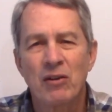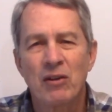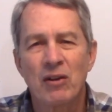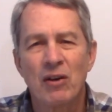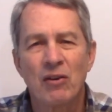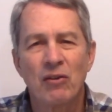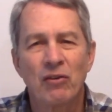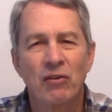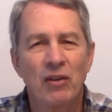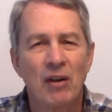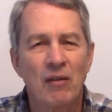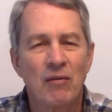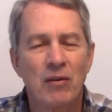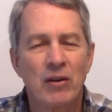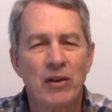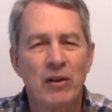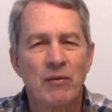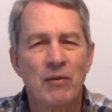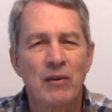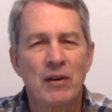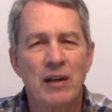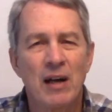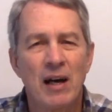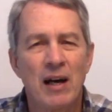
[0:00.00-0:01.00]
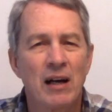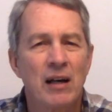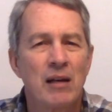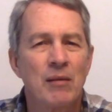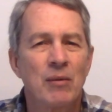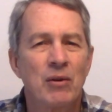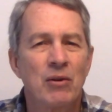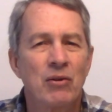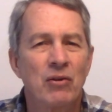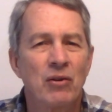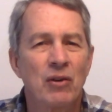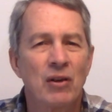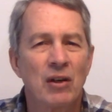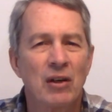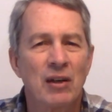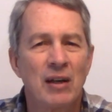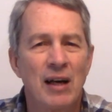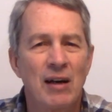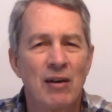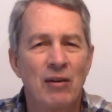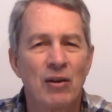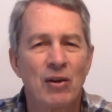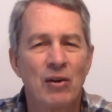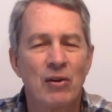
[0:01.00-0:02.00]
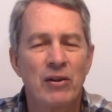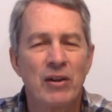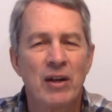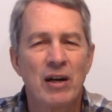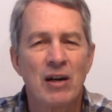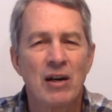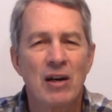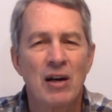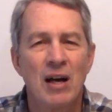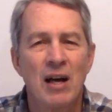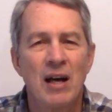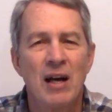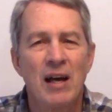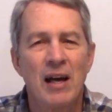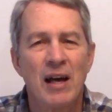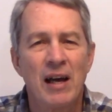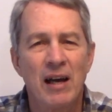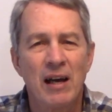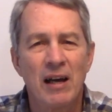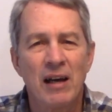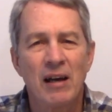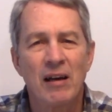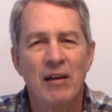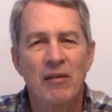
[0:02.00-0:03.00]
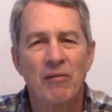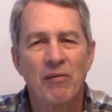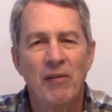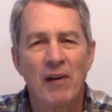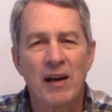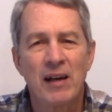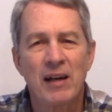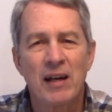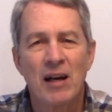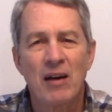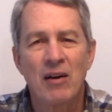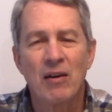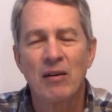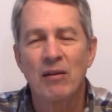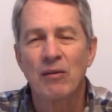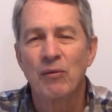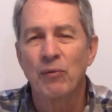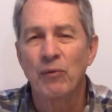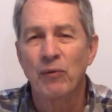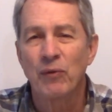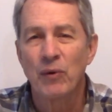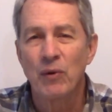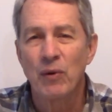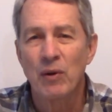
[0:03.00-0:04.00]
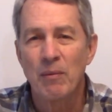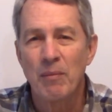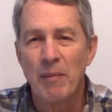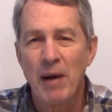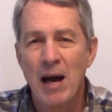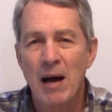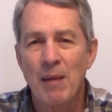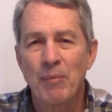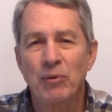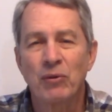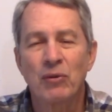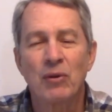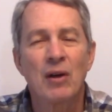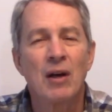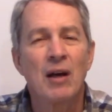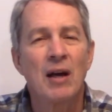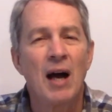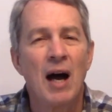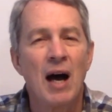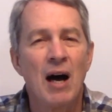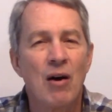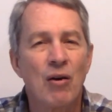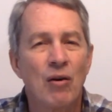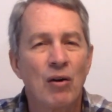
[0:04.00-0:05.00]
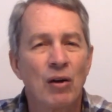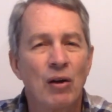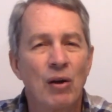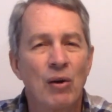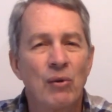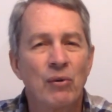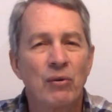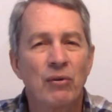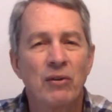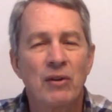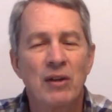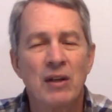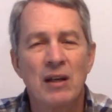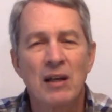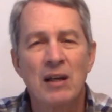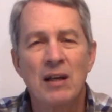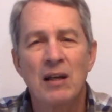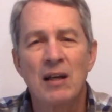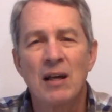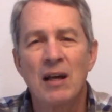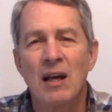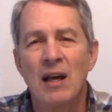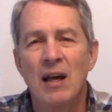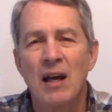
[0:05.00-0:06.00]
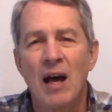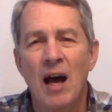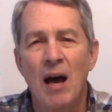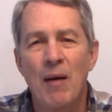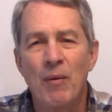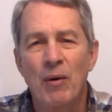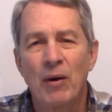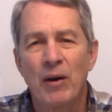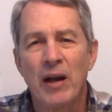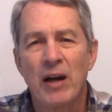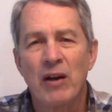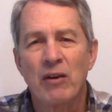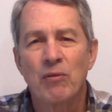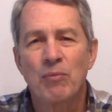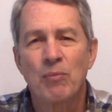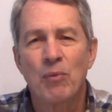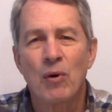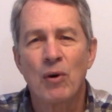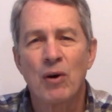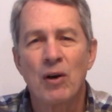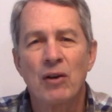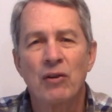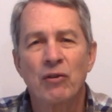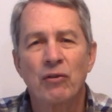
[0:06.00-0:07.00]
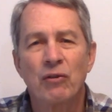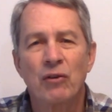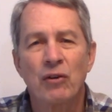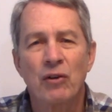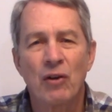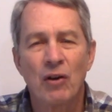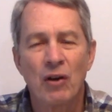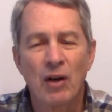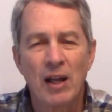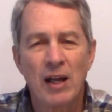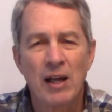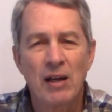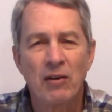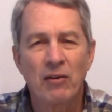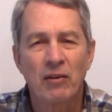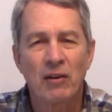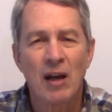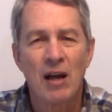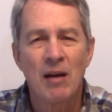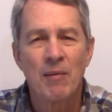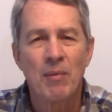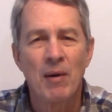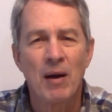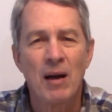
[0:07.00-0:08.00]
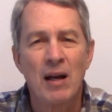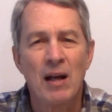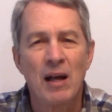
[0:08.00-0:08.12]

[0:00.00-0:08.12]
There's several different documents you can download there and find out through the maps how close the emerald ash borer is to your landscape,